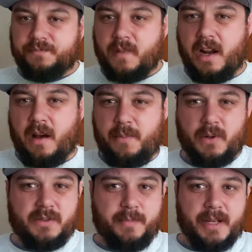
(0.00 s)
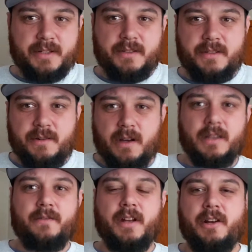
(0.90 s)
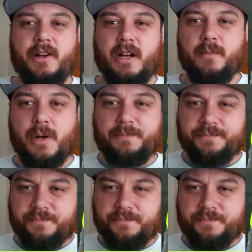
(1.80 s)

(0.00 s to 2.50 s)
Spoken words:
and I'll post pictures throughout the video here, but